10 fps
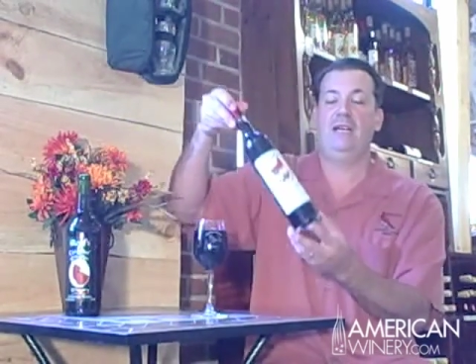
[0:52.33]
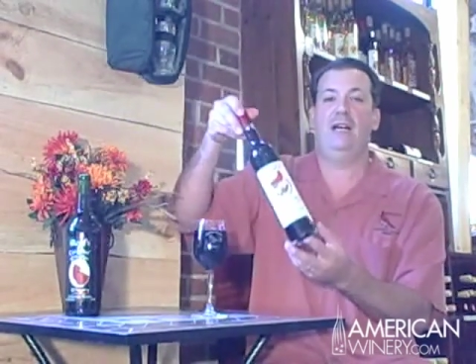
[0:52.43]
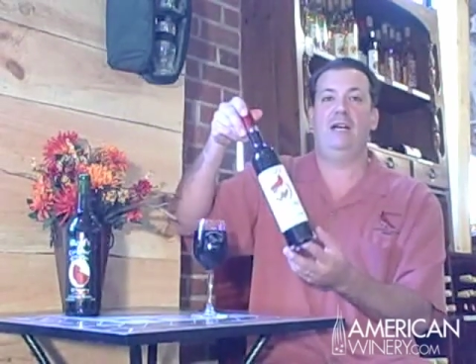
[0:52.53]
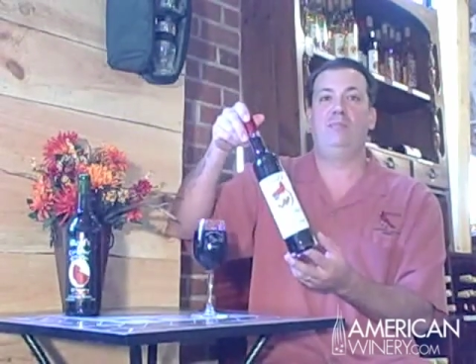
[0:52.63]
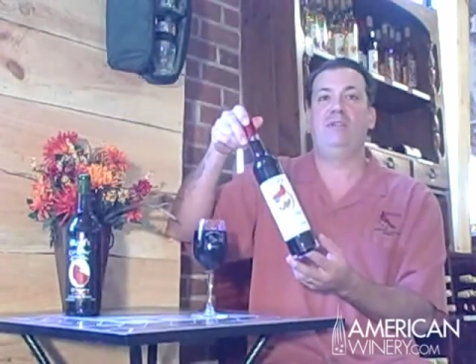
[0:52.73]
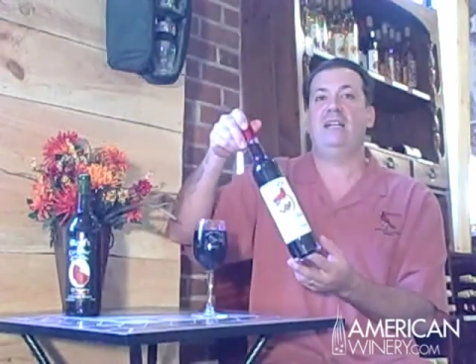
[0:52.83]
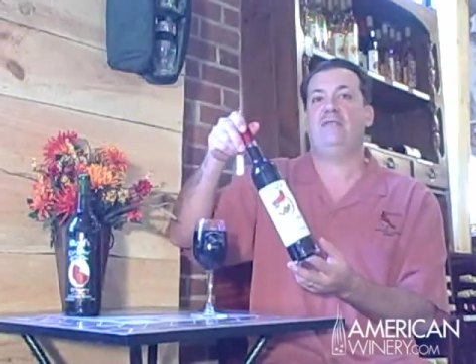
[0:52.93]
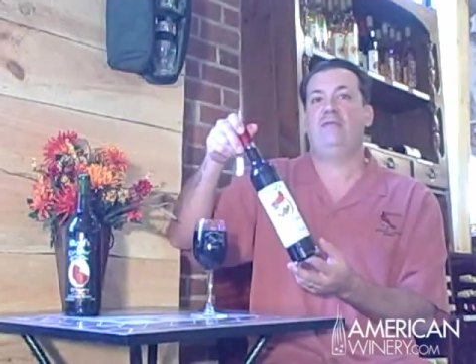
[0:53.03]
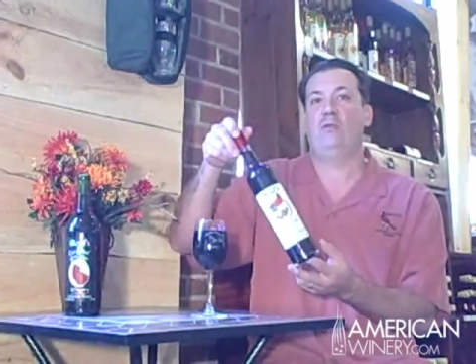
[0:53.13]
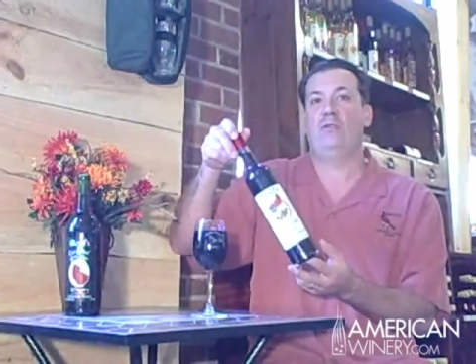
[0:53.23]
uh, Black
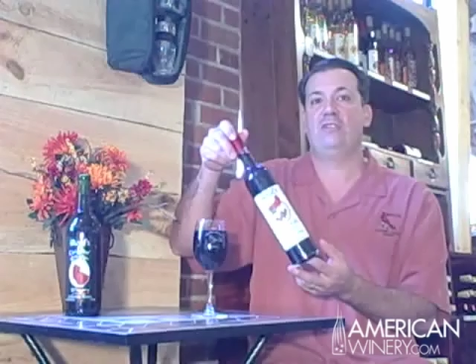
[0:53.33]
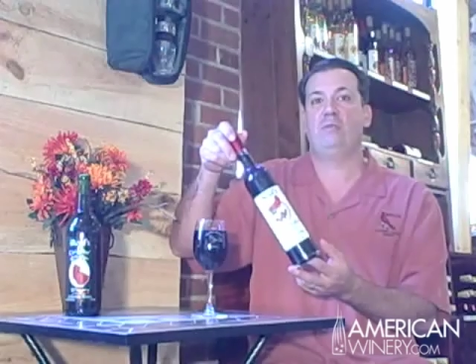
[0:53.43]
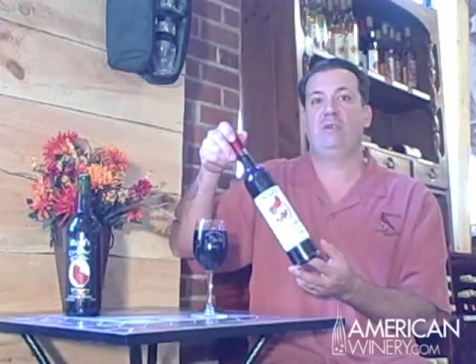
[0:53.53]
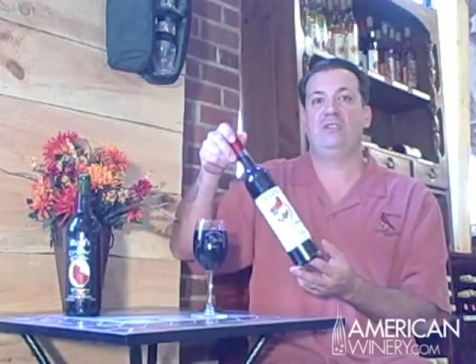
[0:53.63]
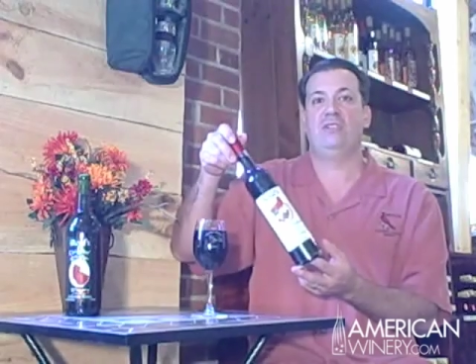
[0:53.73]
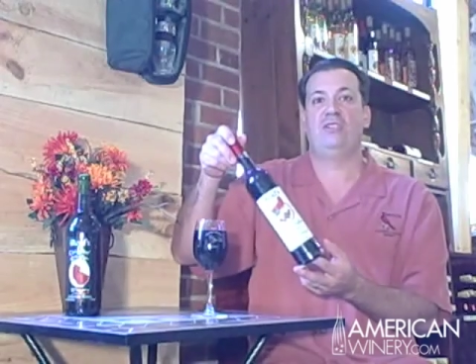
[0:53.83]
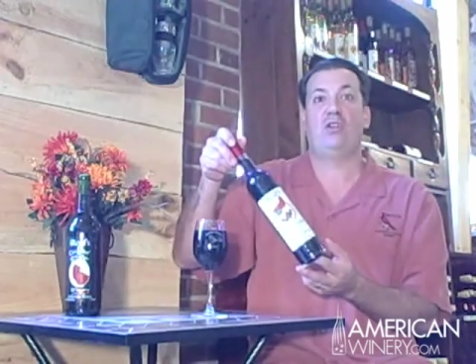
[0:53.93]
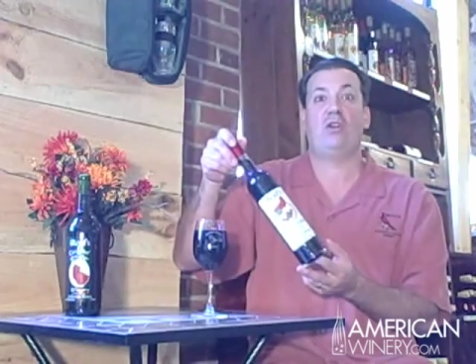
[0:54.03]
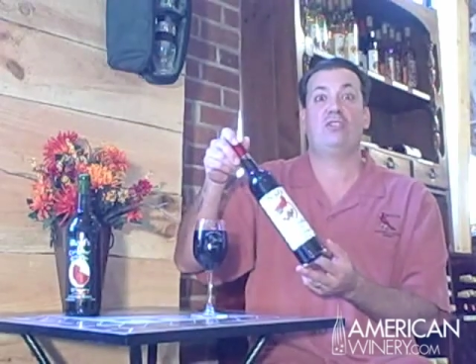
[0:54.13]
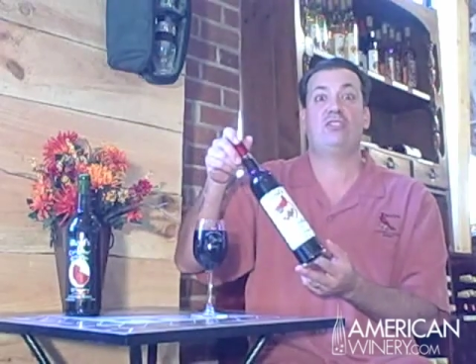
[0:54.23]
Forest, which is a
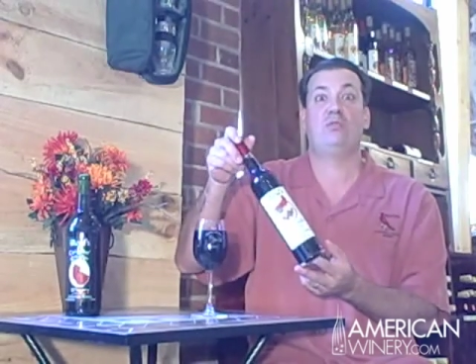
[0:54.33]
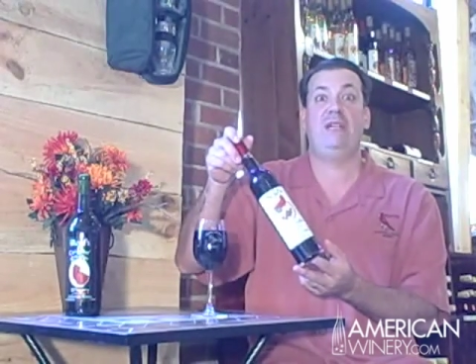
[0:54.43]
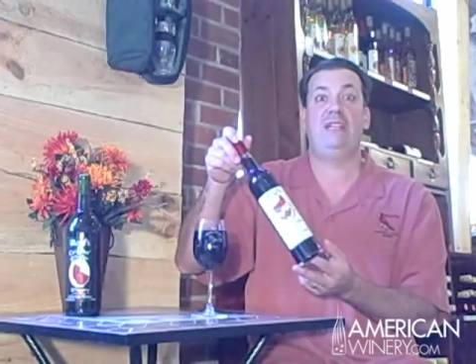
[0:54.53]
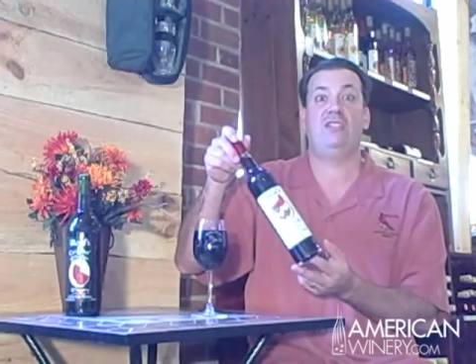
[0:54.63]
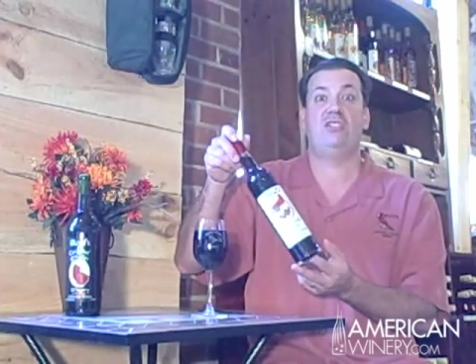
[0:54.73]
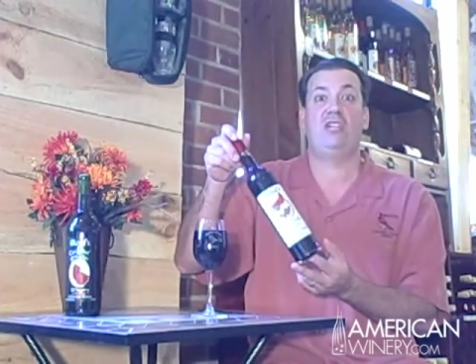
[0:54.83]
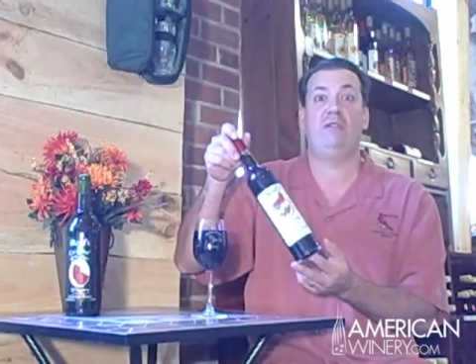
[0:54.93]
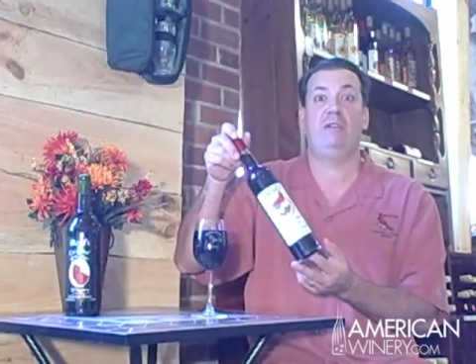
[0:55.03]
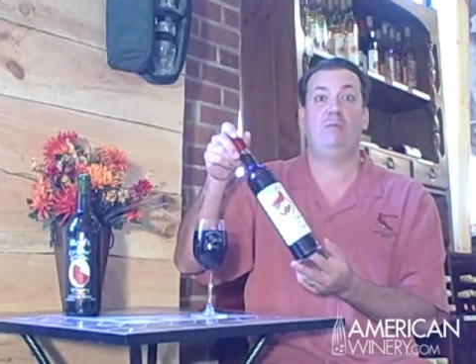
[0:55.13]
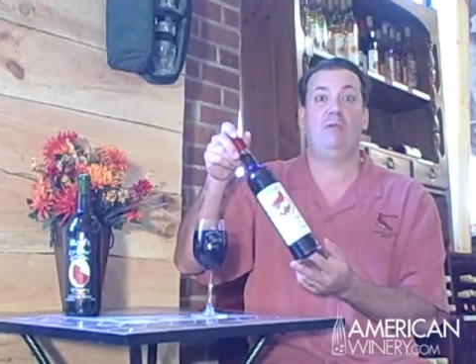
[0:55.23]
dark sweet
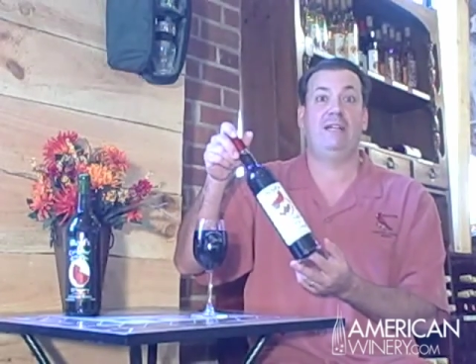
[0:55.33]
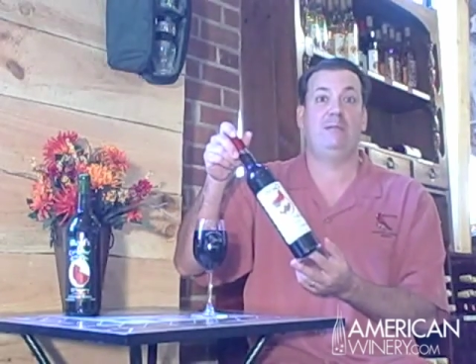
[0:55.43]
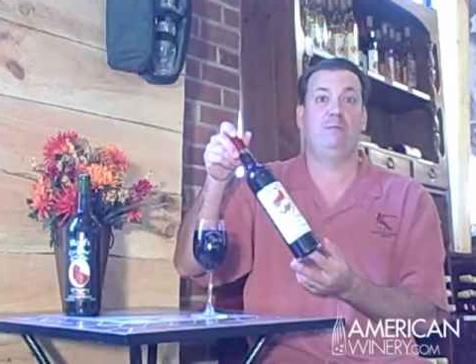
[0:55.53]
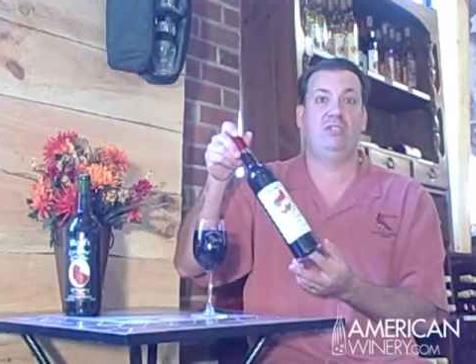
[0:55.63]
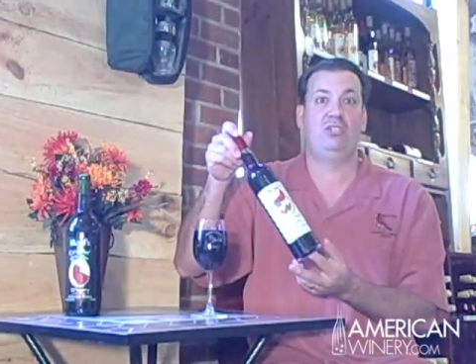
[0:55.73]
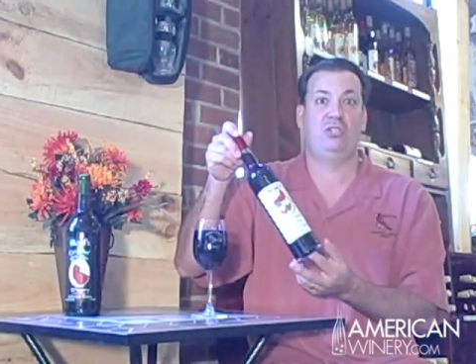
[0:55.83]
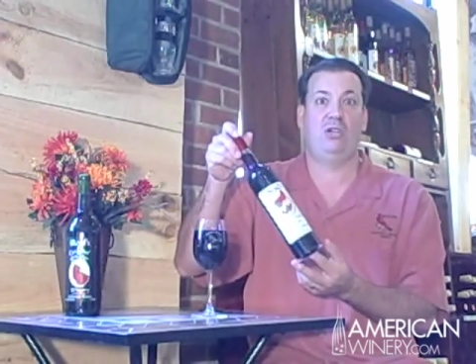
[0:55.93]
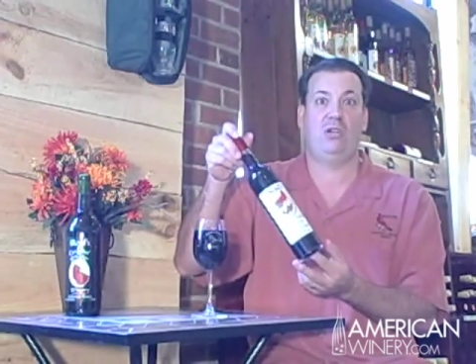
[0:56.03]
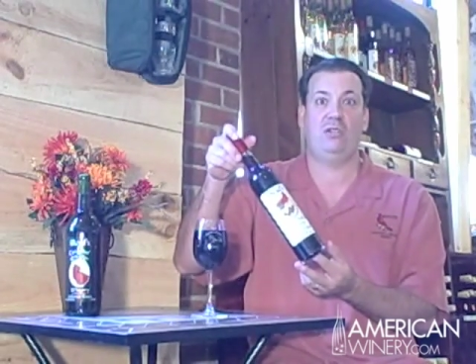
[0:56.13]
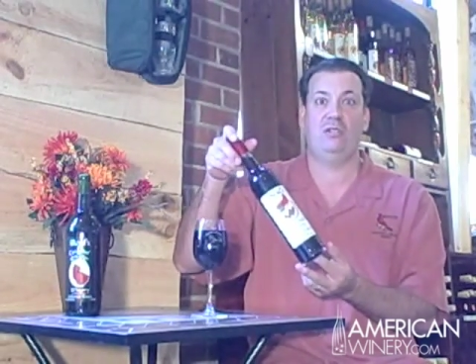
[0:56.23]
cherry wine with
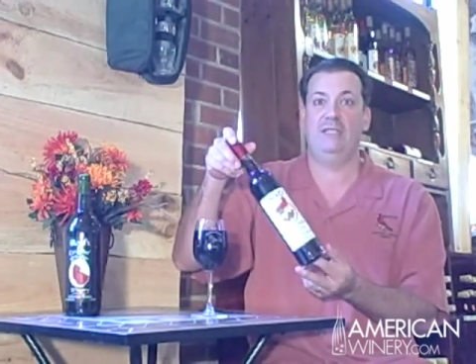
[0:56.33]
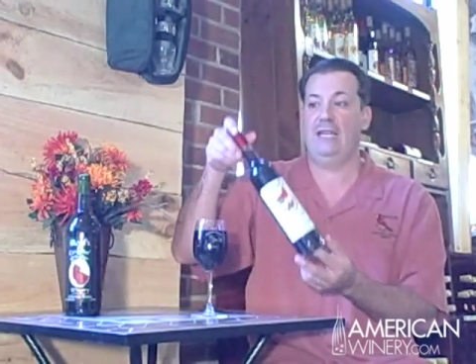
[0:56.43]
chocolate.